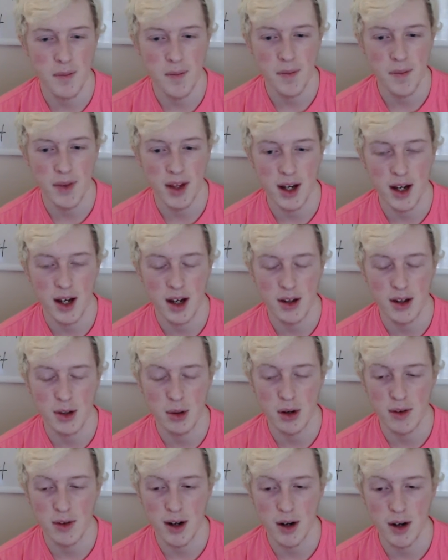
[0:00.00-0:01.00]
Uh, 12
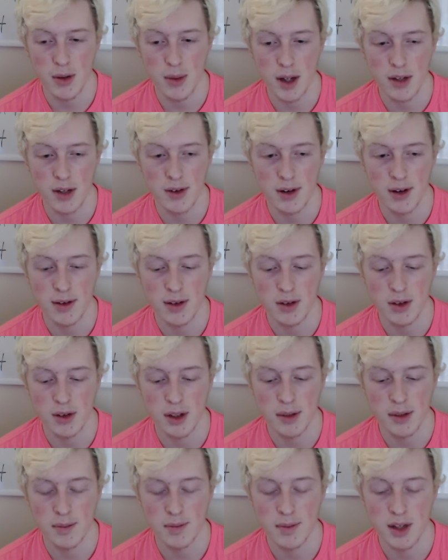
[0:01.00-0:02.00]
hour Minecraft stream.
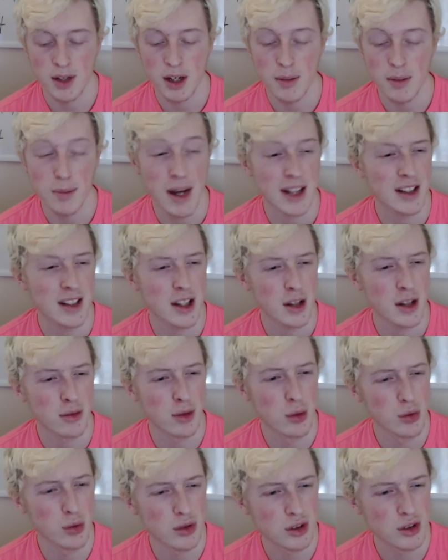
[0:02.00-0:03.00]
You know, back to the
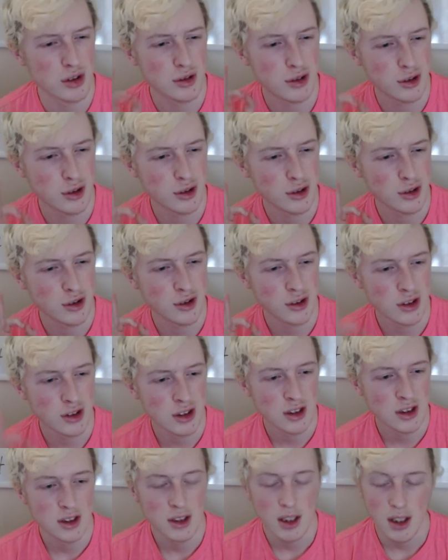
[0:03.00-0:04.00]
roots.
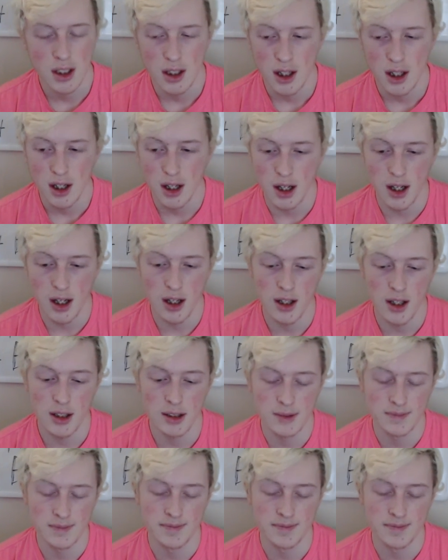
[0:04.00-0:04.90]
Um,